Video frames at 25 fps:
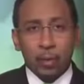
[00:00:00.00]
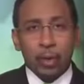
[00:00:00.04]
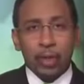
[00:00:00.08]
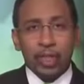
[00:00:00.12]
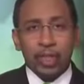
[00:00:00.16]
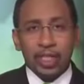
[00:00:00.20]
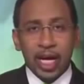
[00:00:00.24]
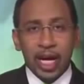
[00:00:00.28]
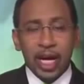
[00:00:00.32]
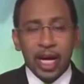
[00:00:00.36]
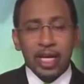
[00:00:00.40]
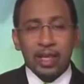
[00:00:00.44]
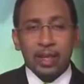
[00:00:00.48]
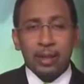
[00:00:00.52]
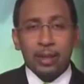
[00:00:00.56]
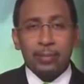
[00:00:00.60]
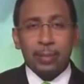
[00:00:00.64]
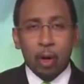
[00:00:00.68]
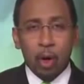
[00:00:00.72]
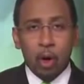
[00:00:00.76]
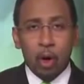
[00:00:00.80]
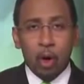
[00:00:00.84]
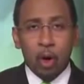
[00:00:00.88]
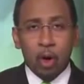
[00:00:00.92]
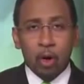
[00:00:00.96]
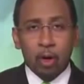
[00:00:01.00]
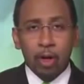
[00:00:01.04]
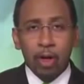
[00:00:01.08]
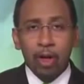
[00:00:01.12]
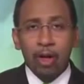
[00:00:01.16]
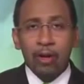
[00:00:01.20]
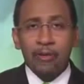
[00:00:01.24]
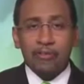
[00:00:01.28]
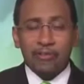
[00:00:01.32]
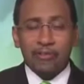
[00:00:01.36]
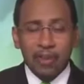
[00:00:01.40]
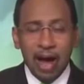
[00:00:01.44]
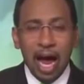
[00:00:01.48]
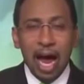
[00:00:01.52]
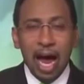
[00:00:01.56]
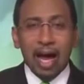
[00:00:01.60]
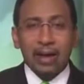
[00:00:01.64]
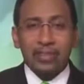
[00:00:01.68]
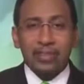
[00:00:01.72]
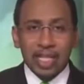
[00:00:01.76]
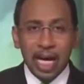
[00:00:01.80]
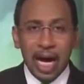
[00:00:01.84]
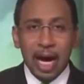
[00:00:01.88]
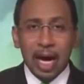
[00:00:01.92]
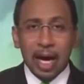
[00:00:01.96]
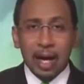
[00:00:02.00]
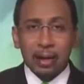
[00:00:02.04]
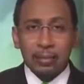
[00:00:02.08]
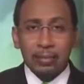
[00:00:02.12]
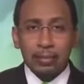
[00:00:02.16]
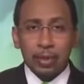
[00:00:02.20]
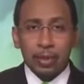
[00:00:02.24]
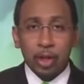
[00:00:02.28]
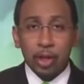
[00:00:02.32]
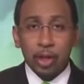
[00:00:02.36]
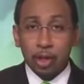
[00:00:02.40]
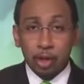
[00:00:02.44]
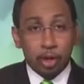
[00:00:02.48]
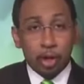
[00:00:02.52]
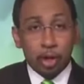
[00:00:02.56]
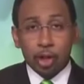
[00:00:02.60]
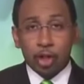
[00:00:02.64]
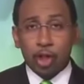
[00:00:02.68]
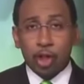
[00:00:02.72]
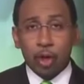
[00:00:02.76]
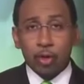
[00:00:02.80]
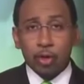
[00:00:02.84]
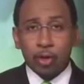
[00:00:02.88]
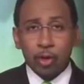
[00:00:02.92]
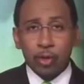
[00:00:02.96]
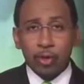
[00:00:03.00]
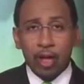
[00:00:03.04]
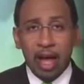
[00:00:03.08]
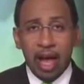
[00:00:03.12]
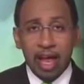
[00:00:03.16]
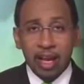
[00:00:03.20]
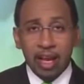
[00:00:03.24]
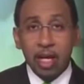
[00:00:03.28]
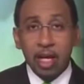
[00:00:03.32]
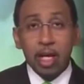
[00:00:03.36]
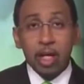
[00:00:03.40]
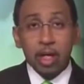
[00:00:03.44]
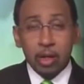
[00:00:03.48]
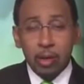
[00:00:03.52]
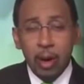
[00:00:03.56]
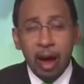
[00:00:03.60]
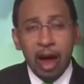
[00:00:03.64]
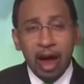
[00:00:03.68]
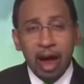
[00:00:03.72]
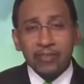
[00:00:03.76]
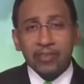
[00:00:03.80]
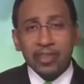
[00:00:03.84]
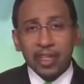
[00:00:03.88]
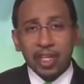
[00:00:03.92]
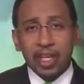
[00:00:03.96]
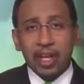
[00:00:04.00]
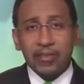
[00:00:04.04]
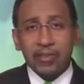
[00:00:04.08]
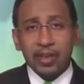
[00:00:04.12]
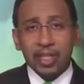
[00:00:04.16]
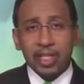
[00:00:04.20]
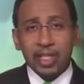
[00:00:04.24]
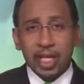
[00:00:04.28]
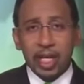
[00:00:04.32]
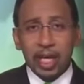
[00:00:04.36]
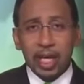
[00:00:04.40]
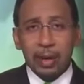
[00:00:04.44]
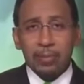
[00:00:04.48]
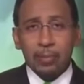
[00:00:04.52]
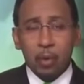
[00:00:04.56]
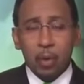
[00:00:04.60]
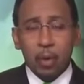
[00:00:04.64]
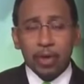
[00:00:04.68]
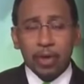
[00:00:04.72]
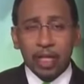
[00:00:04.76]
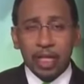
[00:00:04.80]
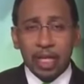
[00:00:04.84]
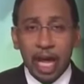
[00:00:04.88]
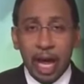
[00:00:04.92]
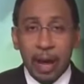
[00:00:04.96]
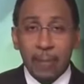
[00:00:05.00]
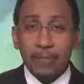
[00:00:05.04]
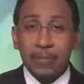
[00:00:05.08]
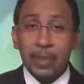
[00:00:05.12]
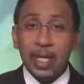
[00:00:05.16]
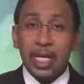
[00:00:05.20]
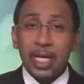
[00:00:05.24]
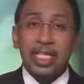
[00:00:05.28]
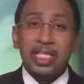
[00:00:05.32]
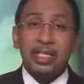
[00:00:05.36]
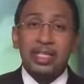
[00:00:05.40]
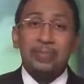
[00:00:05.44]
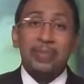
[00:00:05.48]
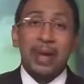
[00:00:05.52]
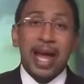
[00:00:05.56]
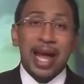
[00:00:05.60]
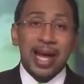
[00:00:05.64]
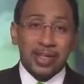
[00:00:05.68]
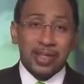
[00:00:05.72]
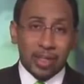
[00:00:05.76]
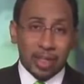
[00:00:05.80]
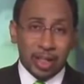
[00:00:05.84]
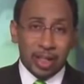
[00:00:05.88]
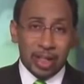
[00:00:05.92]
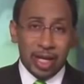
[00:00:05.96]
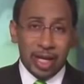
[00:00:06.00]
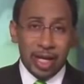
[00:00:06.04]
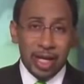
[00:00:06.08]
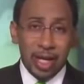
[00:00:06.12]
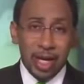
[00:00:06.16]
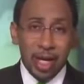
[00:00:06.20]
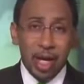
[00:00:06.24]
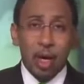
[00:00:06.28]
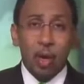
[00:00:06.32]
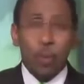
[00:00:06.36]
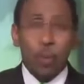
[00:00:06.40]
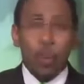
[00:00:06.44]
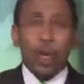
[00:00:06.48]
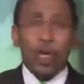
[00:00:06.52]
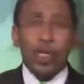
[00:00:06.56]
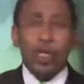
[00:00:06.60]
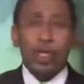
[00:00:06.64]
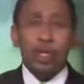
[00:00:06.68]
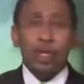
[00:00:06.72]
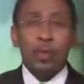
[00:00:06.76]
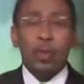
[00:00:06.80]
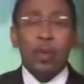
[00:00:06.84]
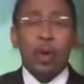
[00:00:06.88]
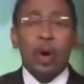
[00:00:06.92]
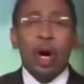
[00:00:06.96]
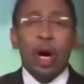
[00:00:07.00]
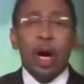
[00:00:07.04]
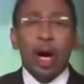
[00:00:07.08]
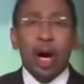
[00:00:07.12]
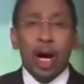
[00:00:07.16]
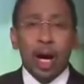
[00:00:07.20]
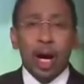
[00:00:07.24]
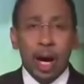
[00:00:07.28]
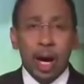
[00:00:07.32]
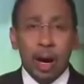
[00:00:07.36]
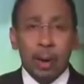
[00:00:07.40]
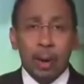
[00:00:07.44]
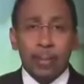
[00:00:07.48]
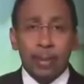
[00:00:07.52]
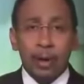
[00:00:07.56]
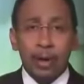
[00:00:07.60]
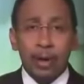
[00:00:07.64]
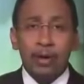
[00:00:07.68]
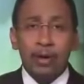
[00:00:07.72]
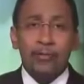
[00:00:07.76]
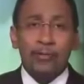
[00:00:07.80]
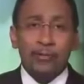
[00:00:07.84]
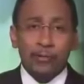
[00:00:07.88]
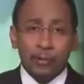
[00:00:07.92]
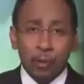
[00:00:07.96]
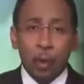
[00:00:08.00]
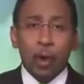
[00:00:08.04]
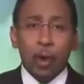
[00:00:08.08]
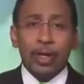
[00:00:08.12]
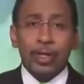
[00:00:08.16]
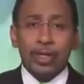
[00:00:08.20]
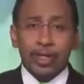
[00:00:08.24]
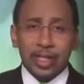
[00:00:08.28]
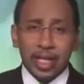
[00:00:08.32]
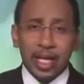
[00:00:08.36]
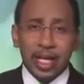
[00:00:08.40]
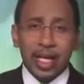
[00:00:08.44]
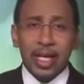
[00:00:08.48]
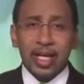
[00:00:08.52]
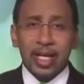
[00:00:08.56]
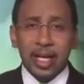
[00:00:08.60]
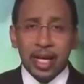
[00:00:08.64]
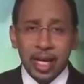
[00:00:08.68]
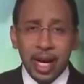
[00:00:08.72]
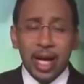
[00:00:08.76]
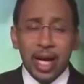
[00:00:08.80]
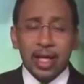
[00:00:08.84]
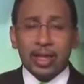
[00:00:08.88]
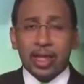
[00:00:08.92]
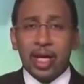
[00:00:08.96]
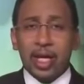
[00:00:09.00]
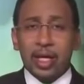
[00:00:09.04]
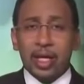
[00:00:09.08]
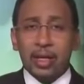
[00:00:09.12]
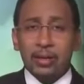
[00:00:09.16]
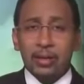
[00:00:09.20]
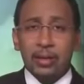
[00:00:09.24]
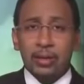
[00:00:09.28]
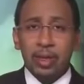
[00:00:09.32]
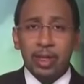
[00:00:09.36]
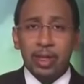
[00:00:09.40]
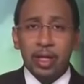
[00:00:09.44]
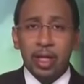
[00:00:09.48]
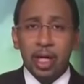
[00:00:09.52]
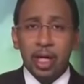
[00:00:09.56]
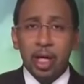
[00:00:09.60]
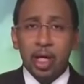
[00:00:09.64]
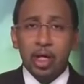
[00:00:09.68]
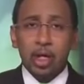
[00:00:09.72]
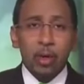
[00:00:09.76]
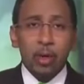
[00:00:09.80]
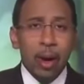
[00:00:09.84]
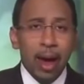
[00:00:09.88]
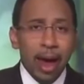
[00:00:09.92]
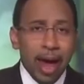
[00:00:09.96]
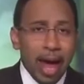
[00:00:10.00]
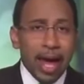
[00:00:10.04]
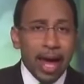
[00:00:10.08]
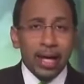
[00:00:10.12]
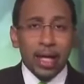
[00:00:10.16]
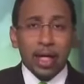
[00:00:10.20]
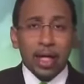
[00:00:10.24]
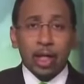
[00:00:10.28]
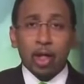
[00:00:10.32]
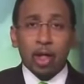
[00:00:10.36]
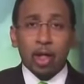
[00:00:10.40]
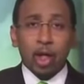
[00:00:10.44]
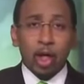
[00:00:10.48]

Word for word: Forte the ball five times. You just don't do that. You have to give it to him more than that, especially when you are up 14 to nothing. You had a